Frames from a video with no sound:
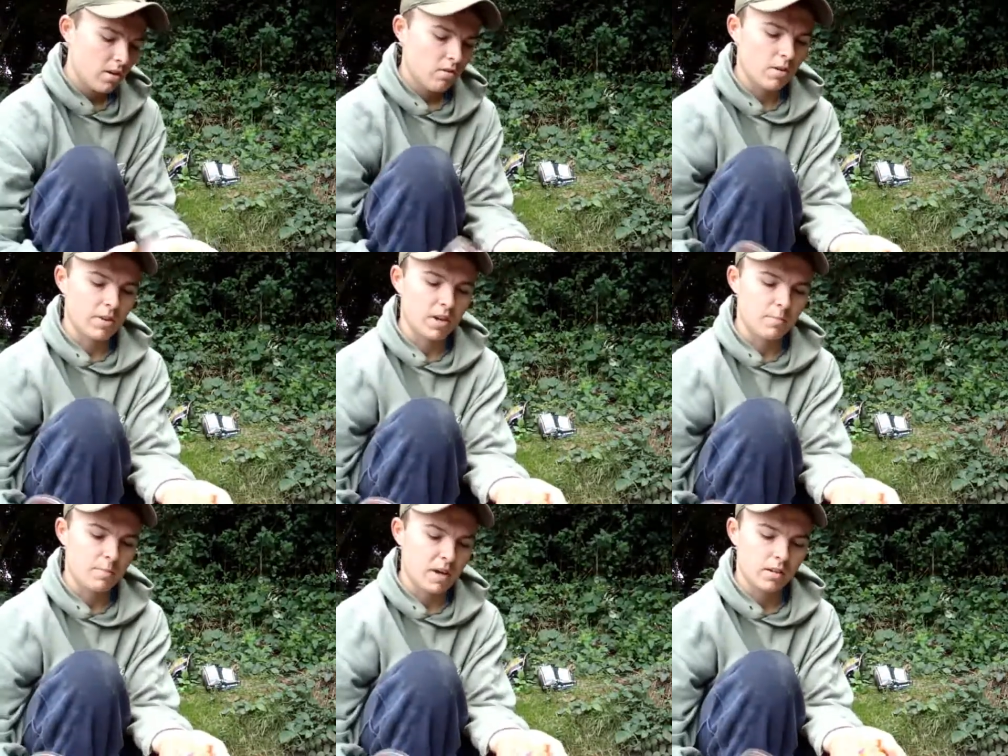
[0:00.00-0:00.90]
life
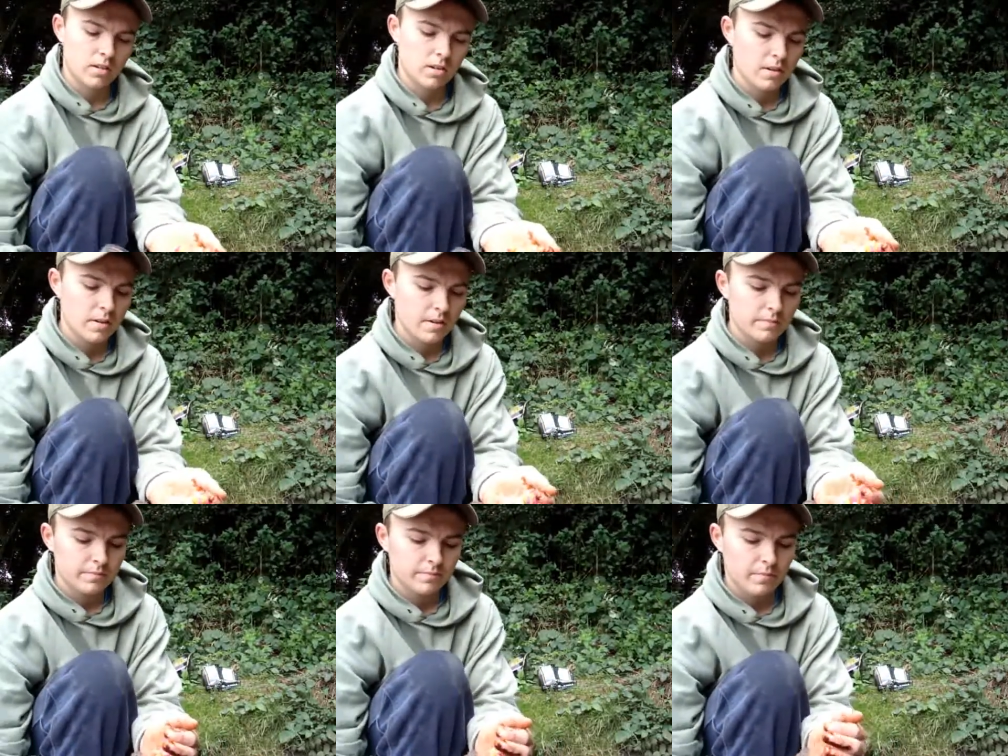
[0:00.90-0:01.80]
catch baits,
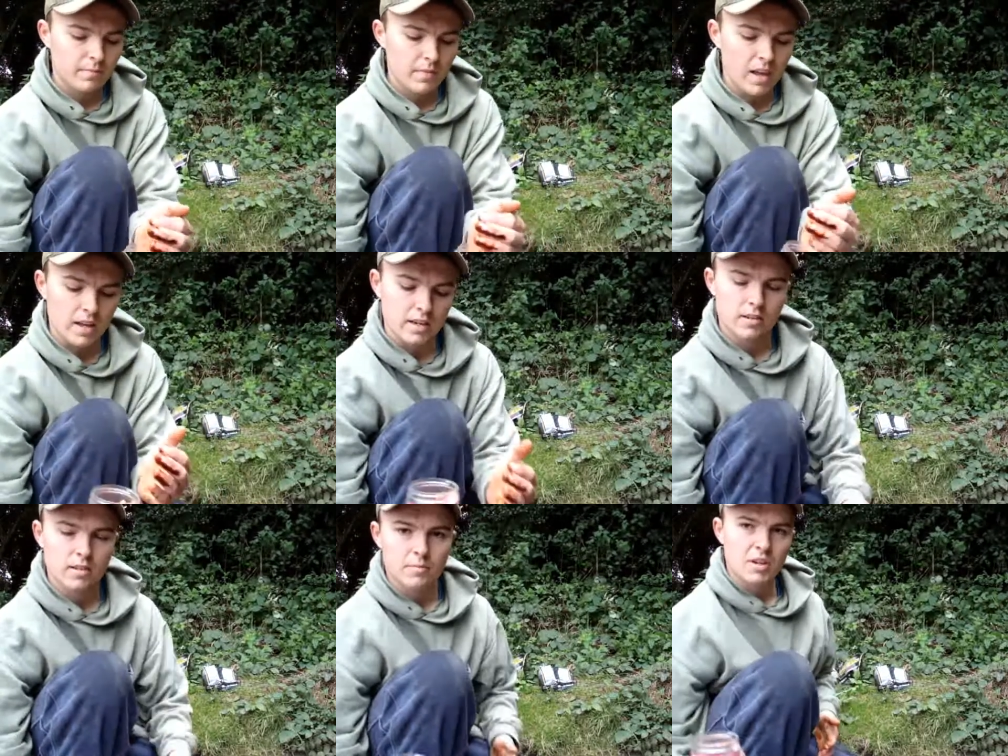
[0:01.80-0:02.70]
and
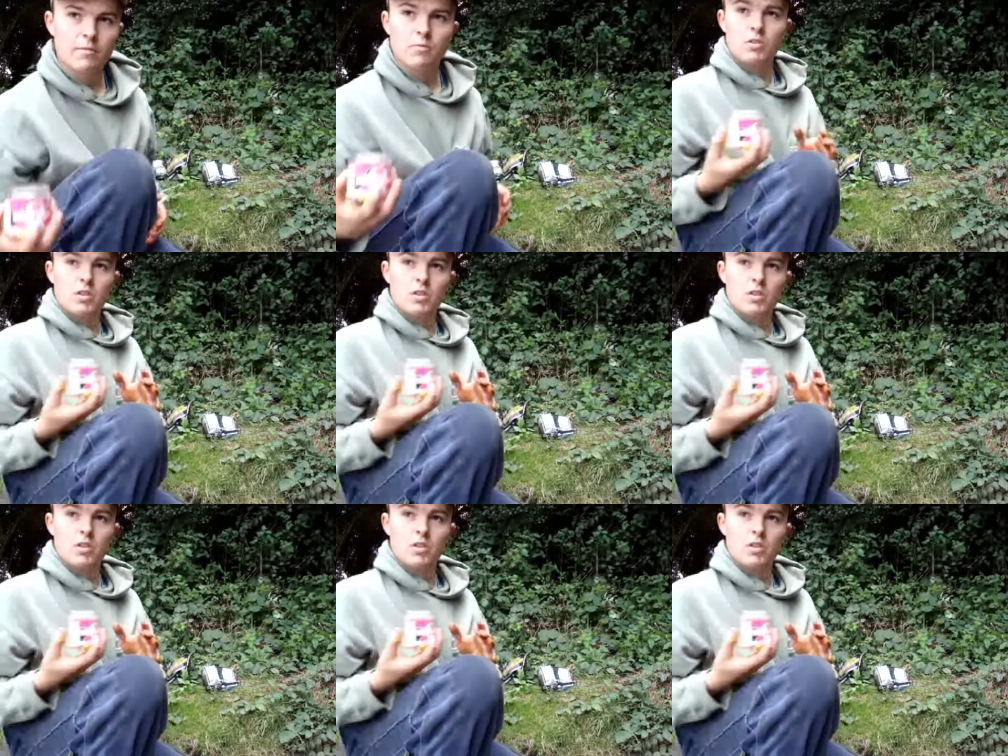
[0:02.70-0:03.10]
been having